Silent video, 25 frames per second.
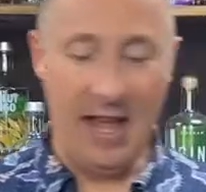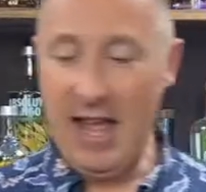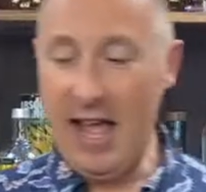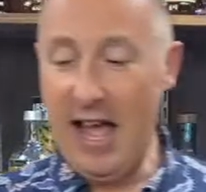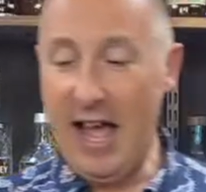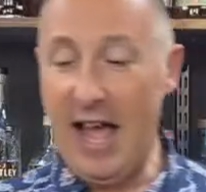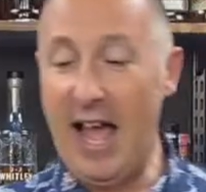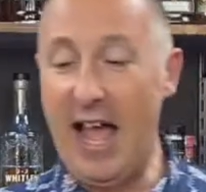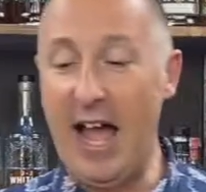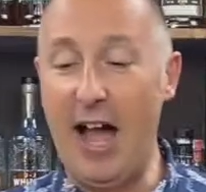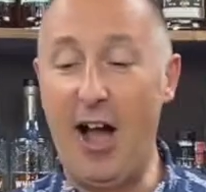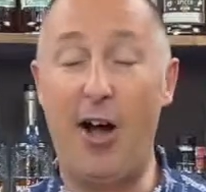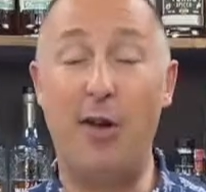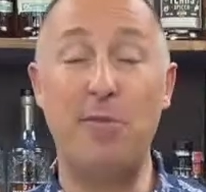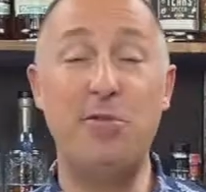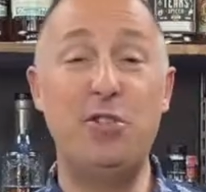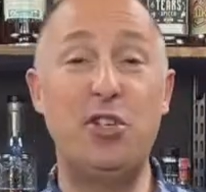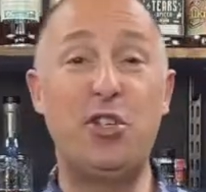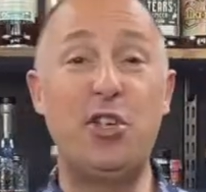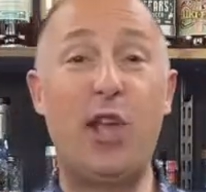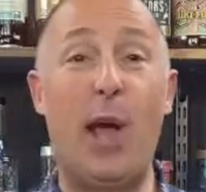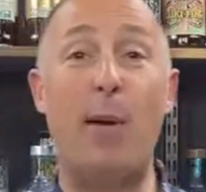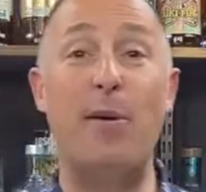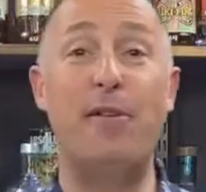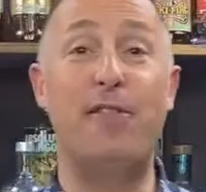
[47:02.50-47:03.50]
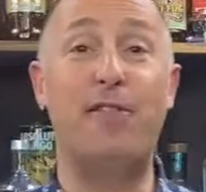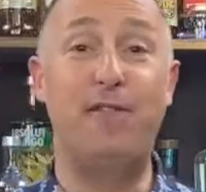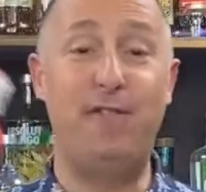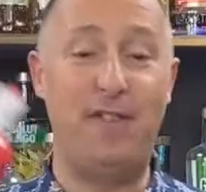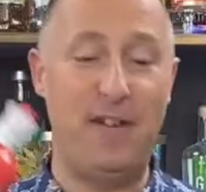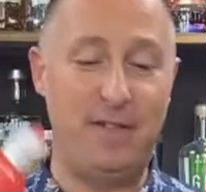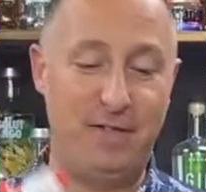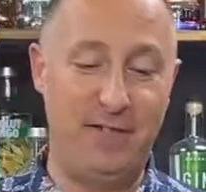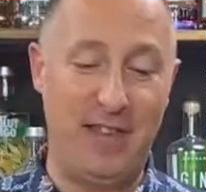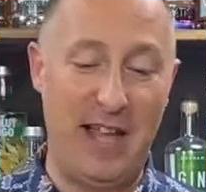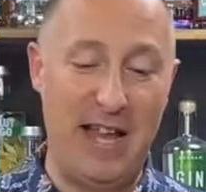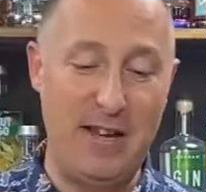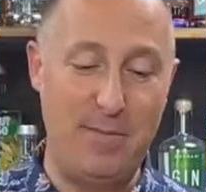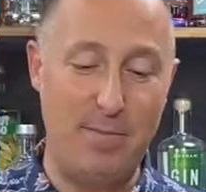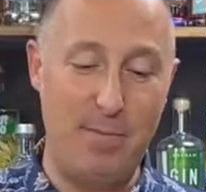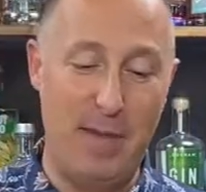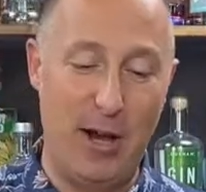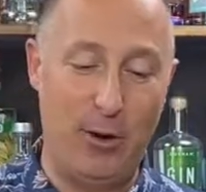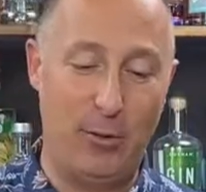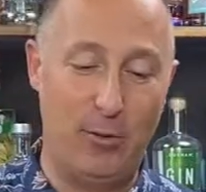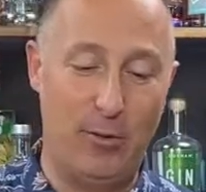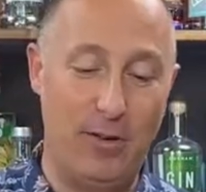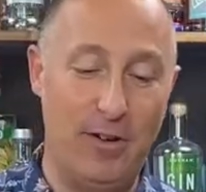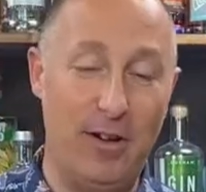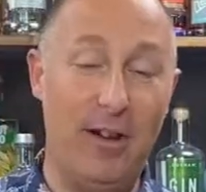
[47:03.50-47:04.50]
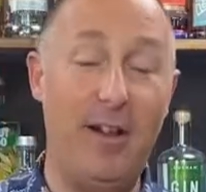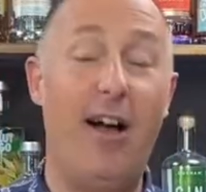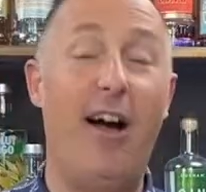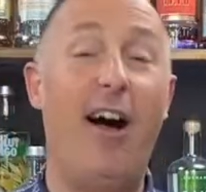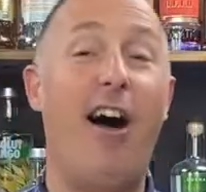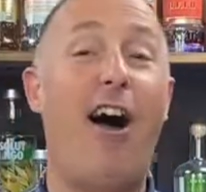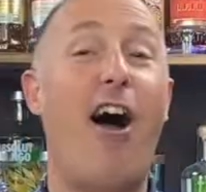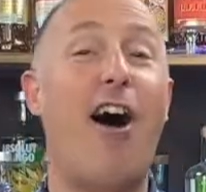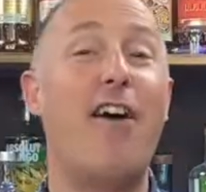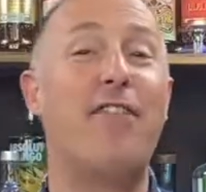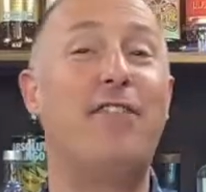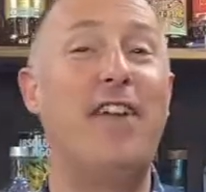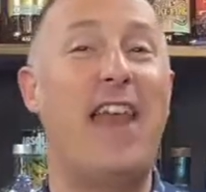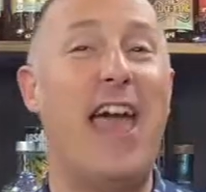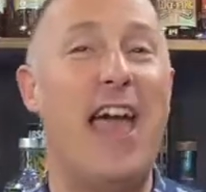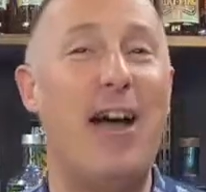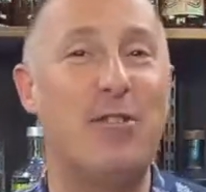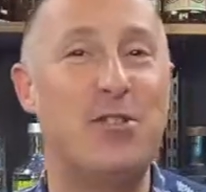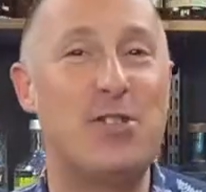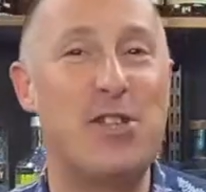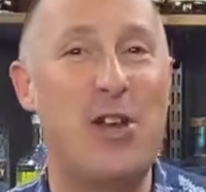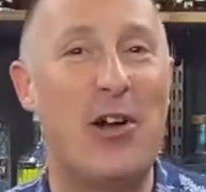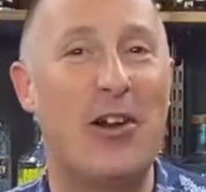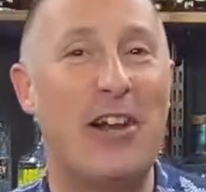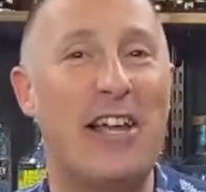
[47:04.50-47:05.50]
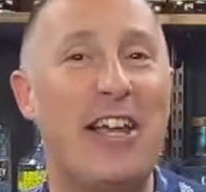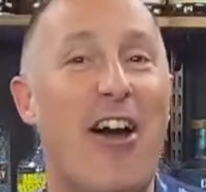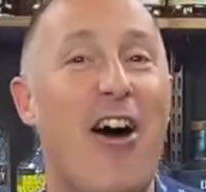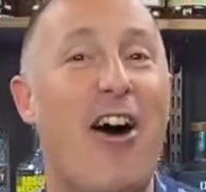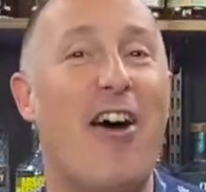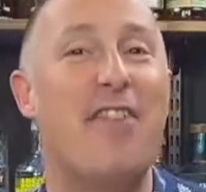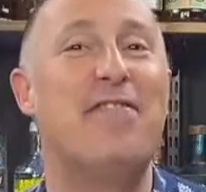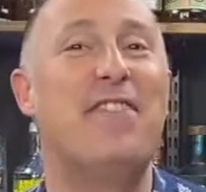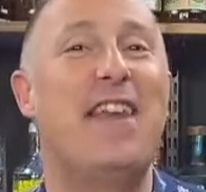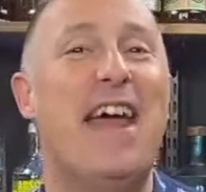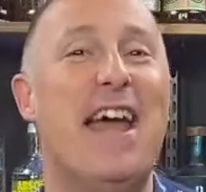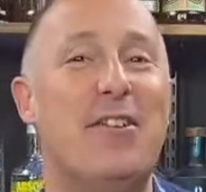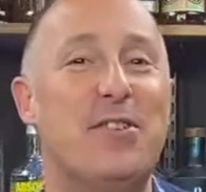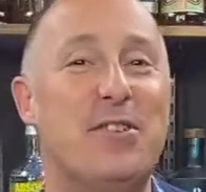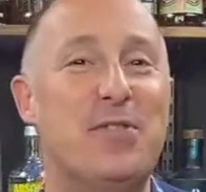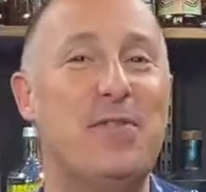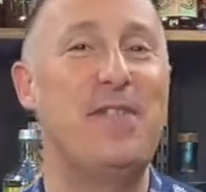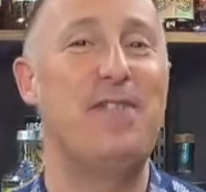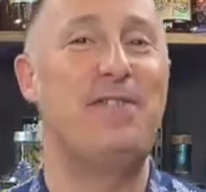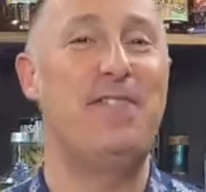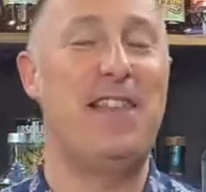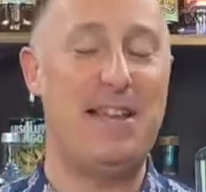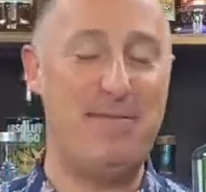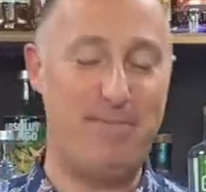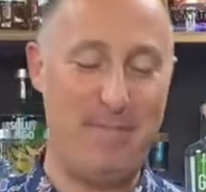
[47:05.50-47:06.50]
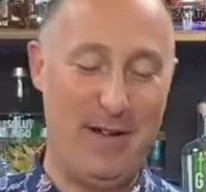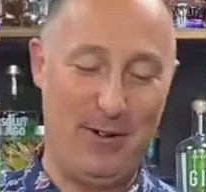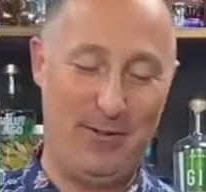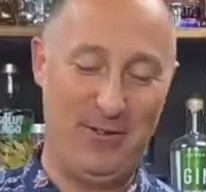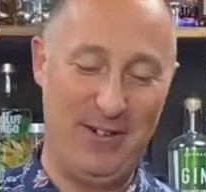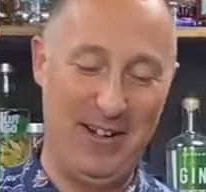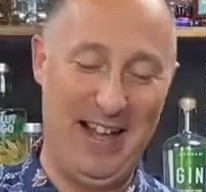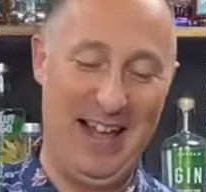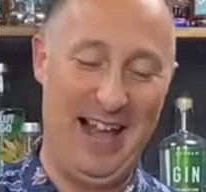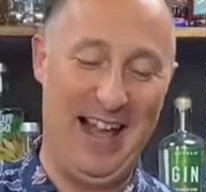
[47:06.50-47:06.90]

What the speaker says: I'm just going 15 mil, half an ounce, Holly, half an ounce, 15 mil